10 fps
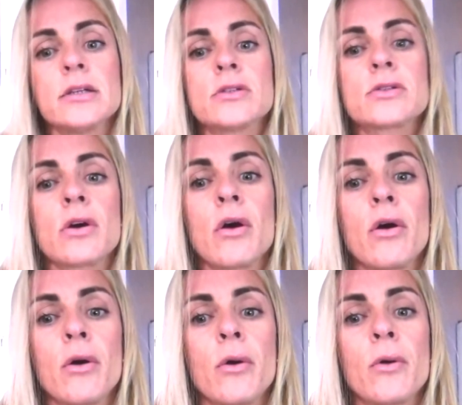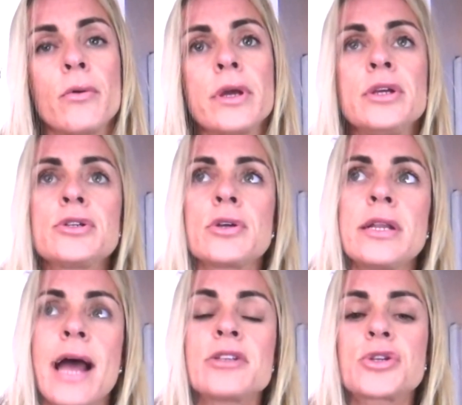So
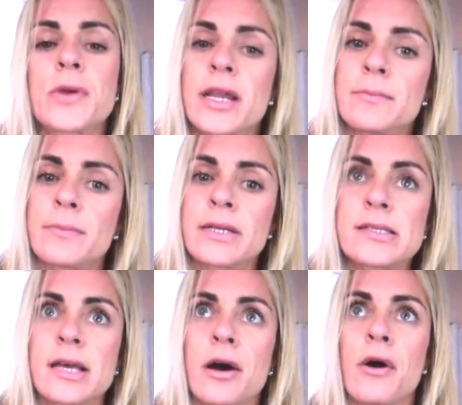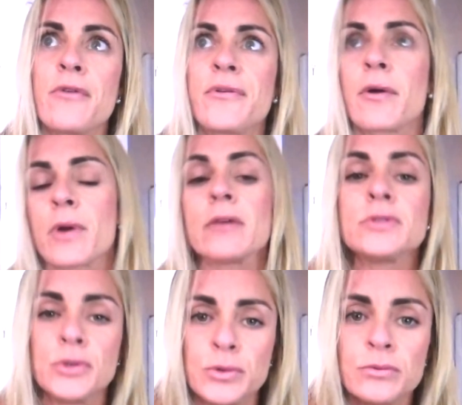usually I train myself
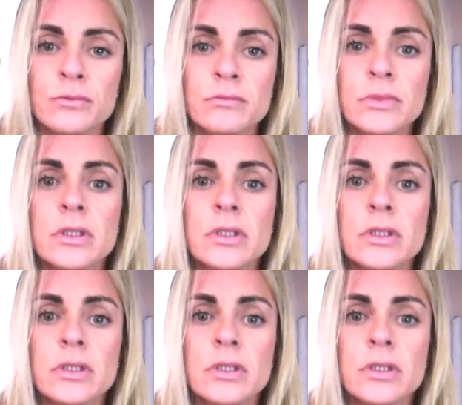around noon.